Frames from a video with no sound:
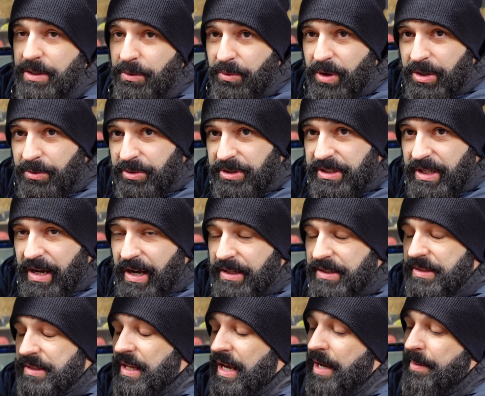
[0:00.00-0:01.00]
the one with
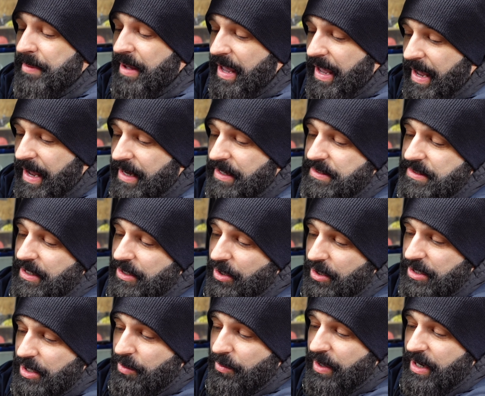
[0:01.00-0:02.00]
Tom Hanks,
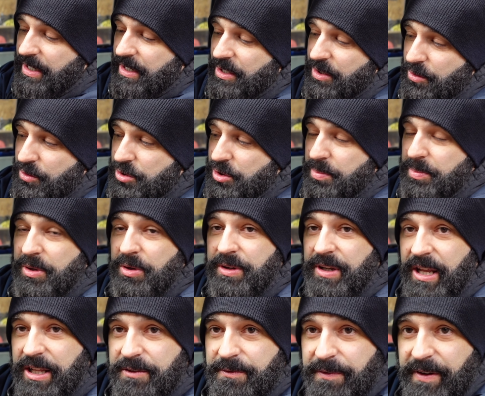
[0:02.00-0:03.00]
another one. It used to be on
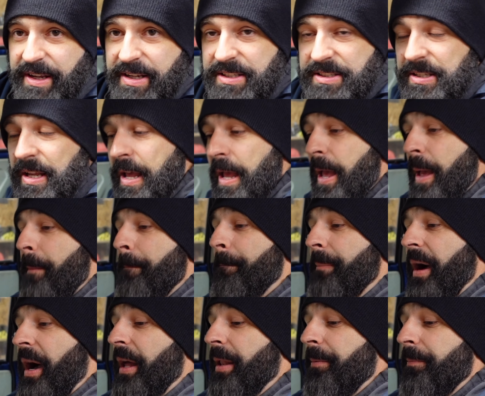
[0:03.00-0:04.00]
Netflix,
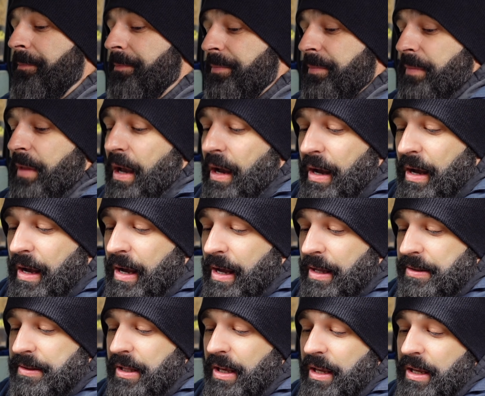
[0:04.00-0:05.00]
but
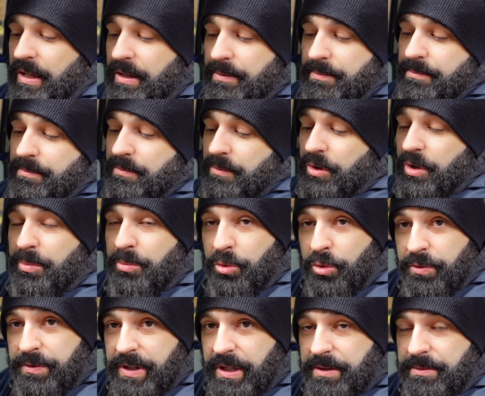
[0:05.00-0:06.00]
they
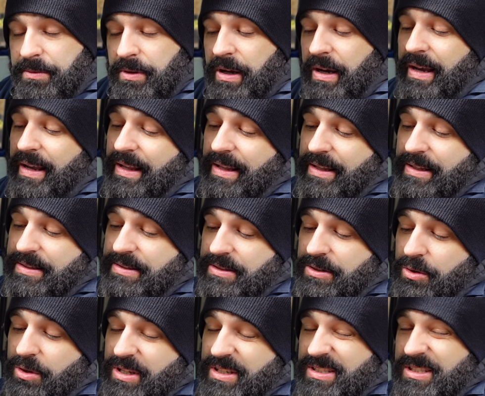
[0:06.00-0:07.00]
removed it.
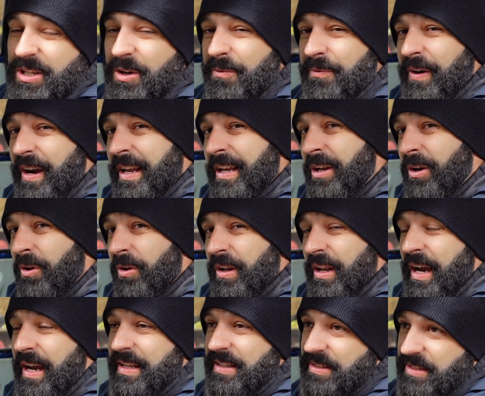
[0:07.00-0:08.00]
You can still find it
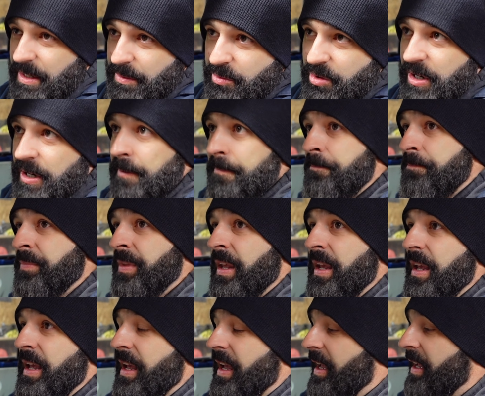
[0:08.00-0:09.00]
online somewhere.
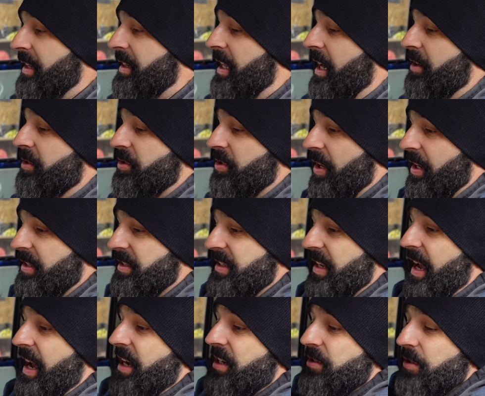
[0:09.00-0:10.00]
It tells you
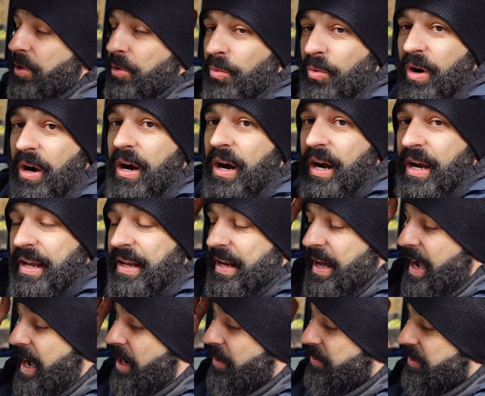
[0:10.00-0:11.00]
exactly why and how